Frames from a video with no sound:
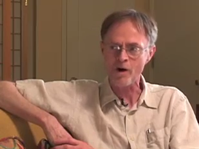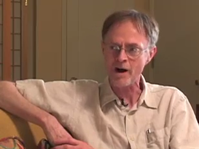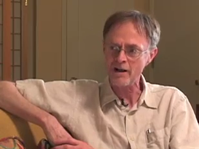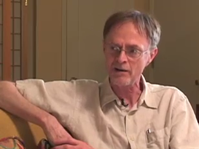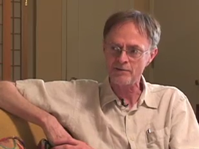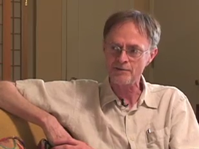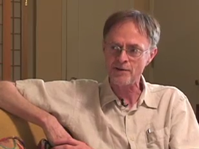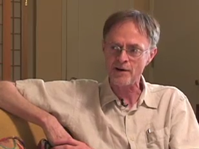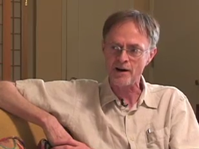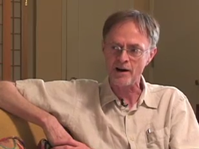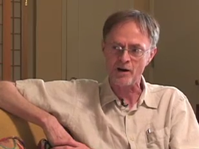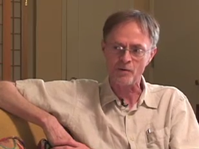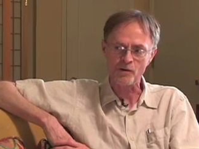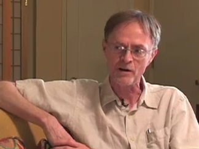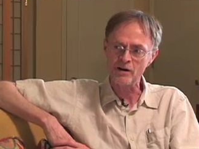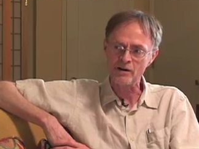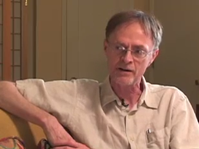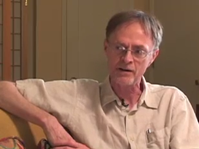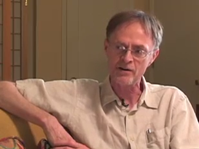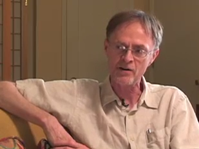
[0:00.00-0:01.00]
wildfire.
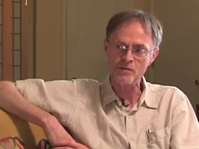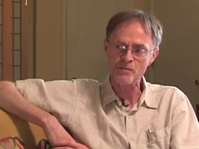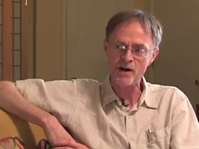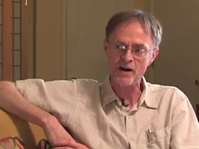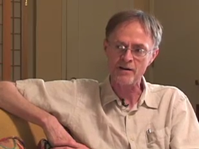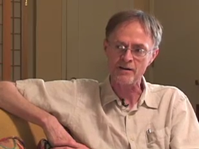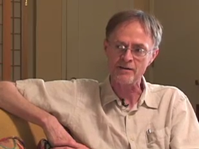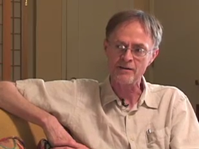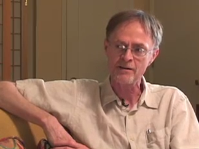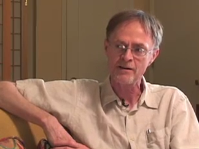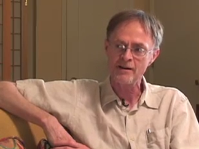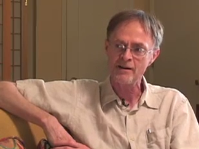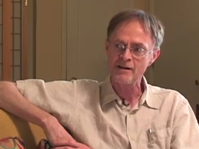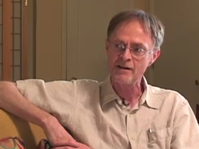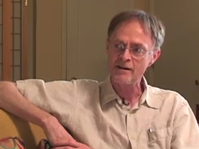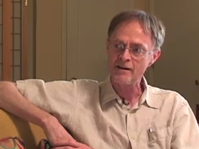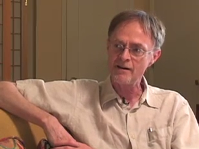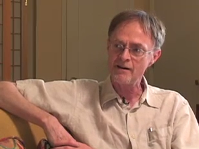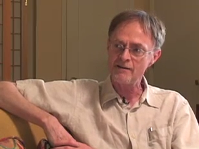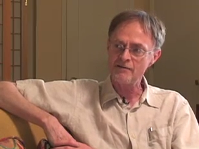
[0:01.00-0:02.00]
We don't hear about it
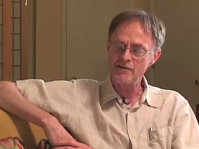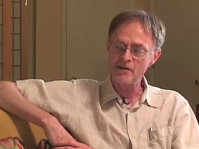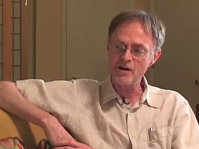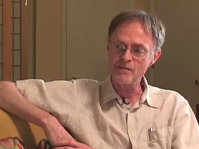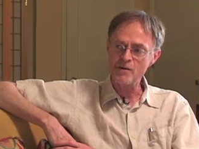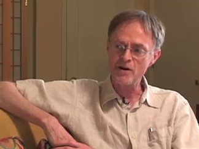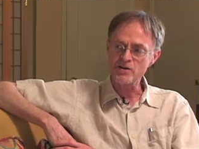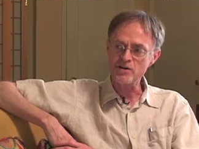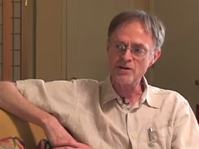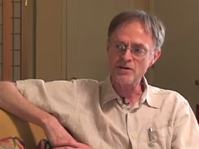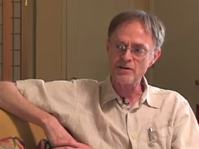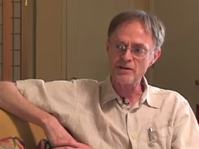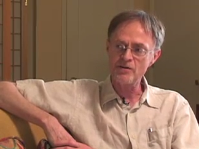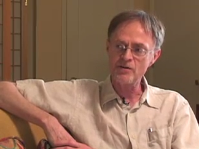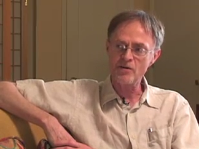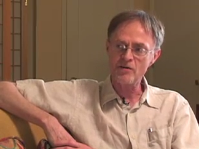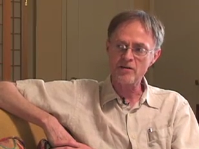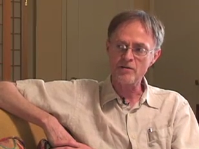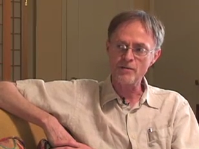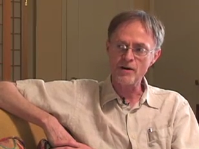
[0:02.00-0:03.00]
very much here in
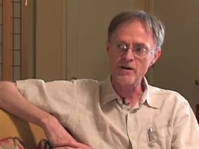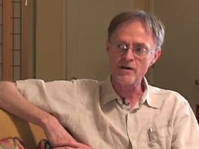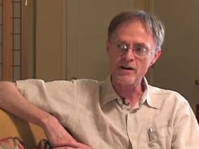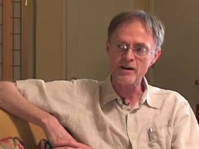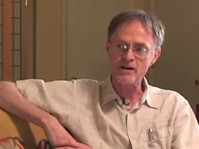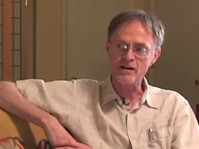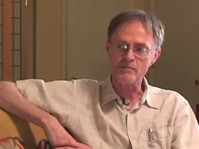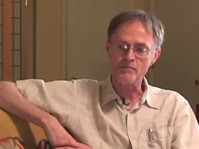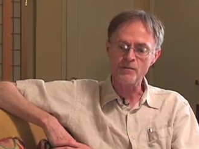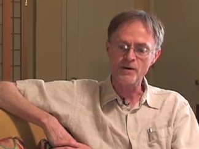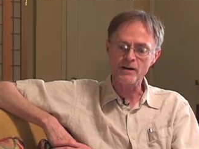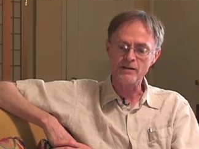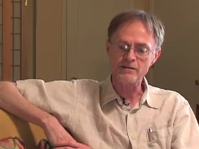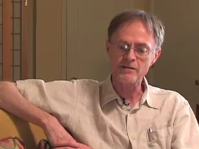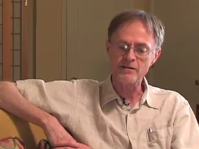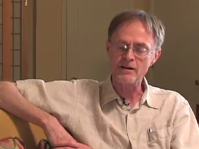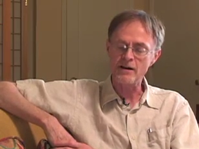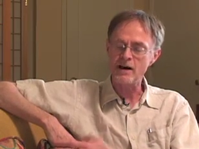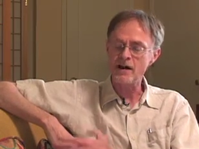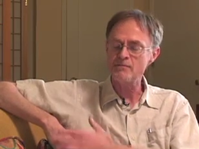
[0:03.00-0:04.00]
North America,
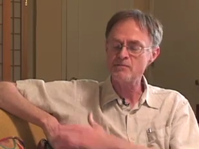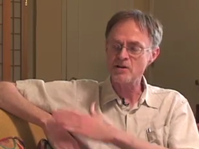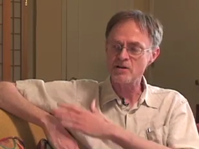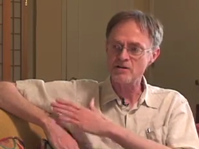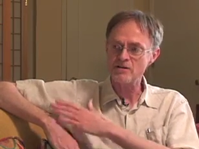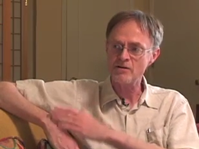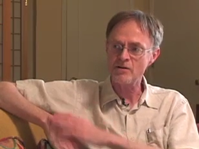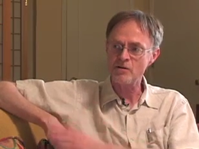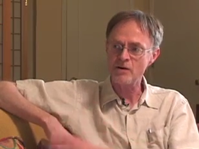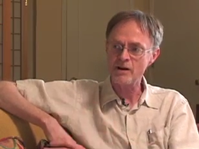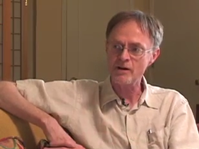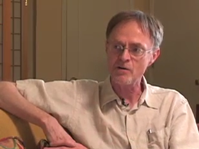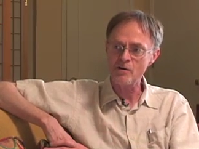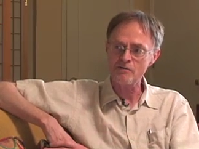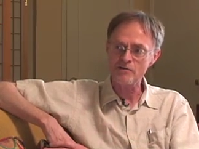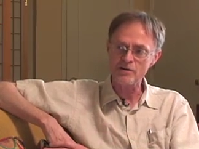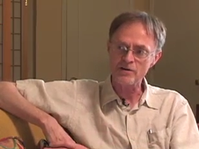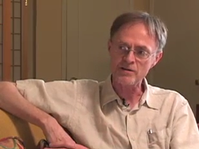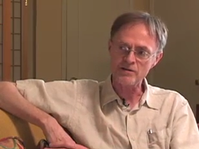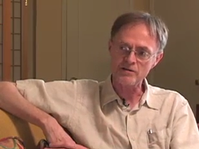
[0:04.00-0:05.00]
but uh, I'm just going
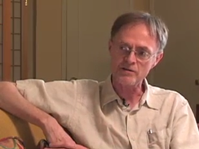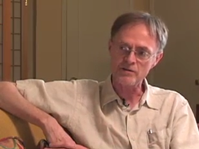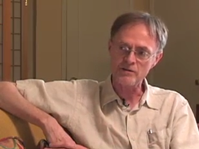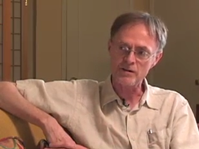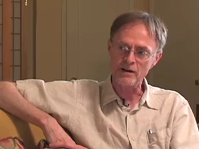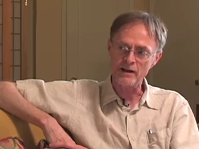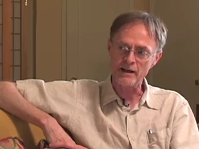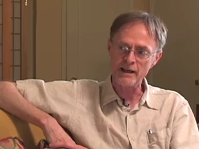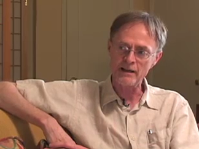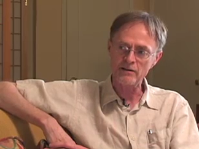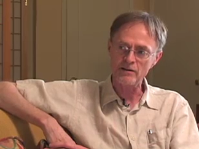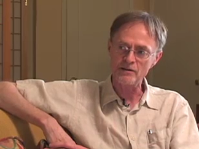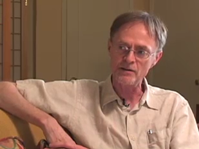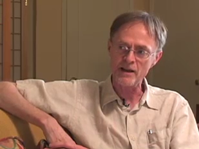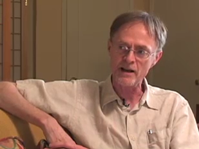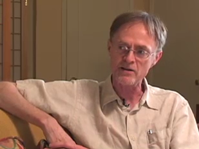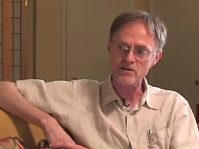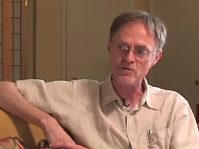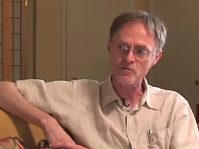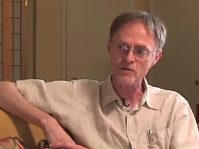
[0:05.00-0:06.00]
over to uh, England
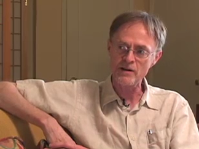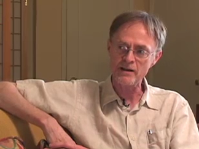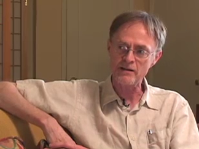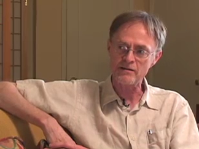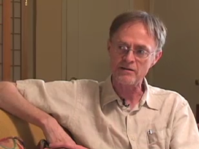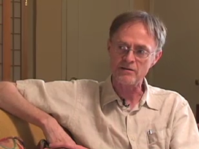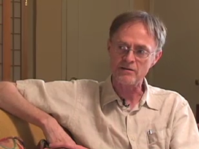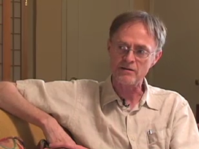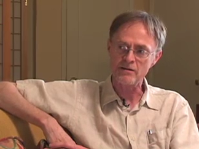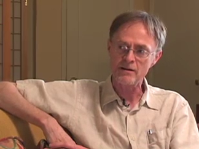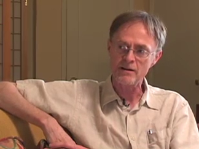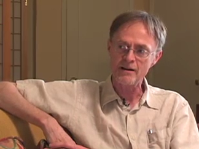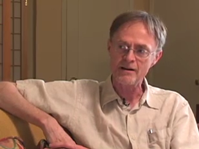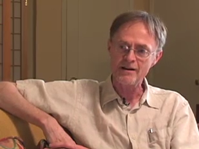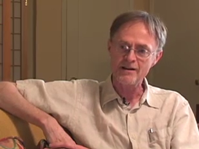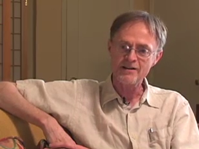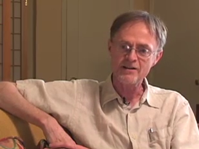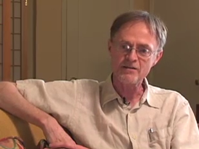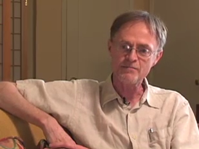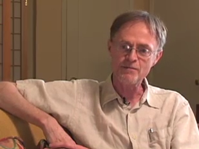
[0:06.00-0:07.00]
next week to
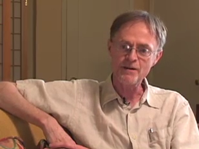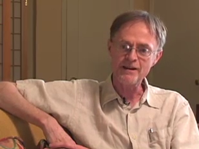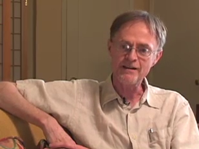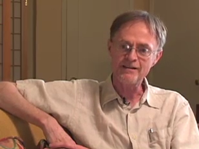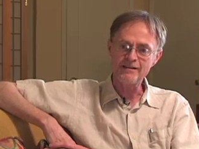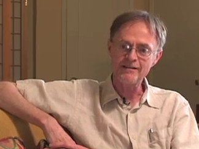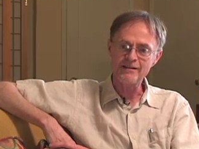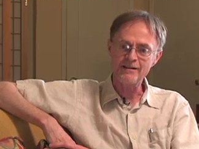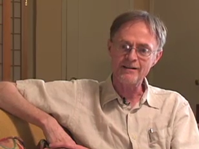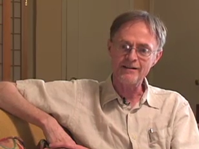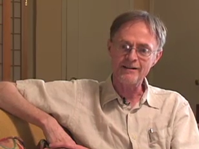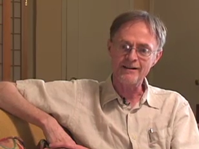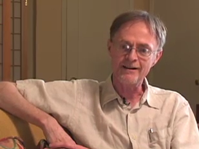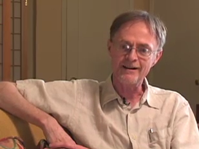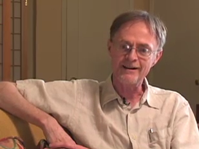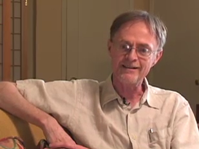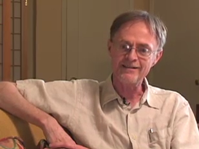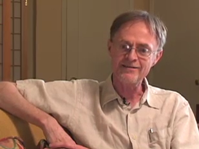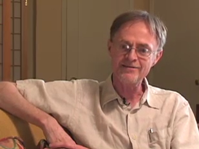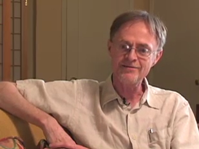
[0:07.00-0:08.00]
speak
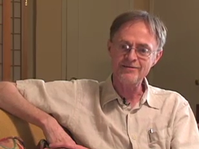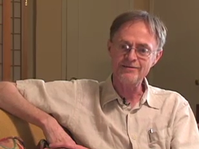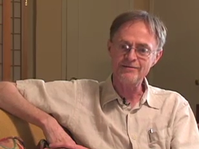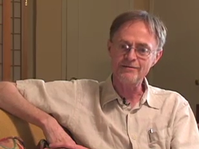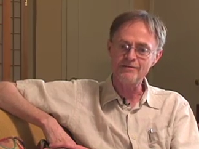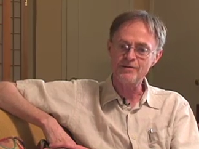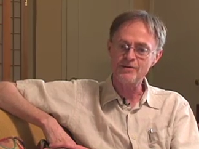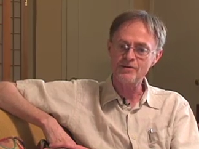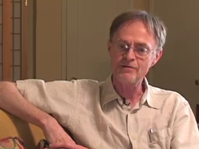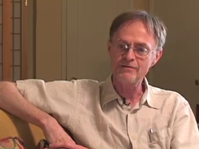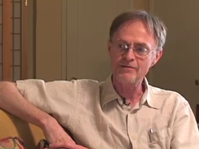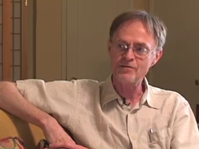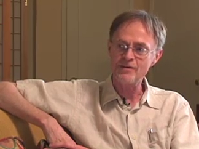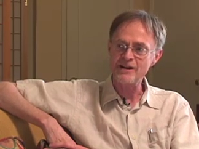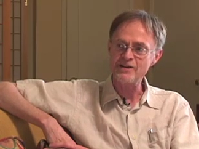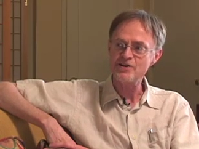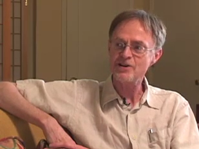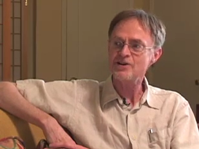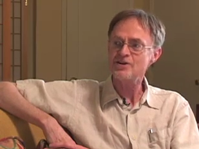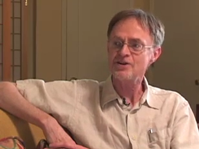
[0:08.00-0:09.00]
uh, to
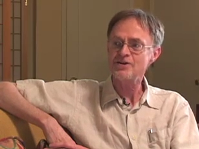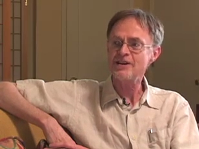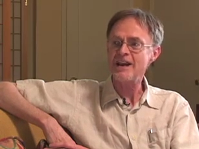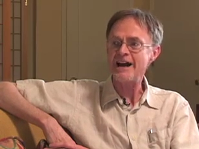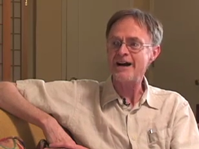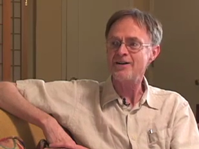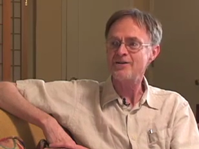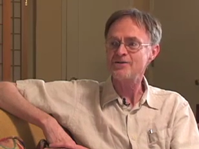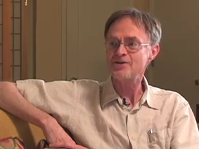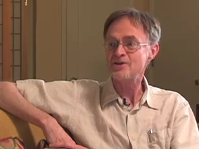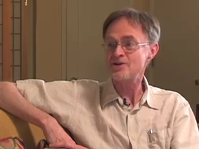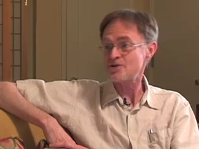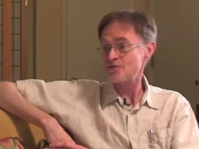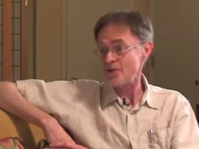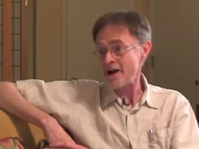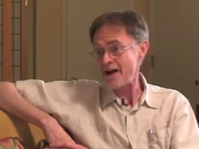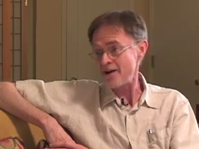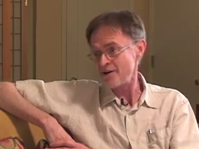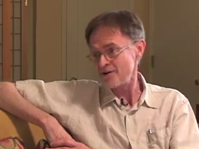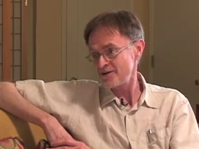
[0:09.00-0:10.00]
transition town
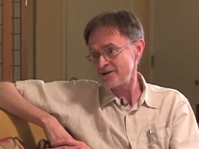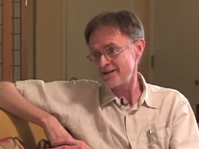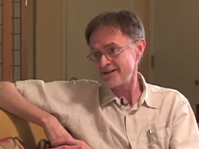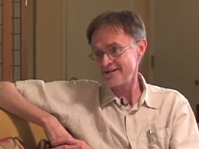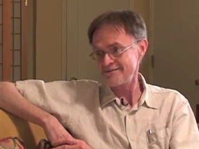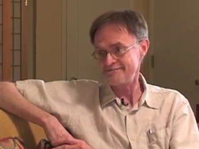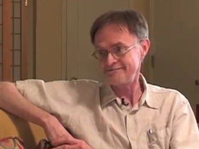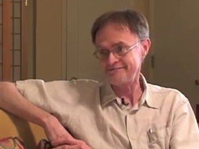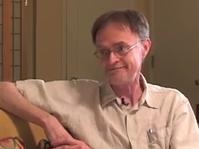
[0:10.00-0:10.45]
Stroud.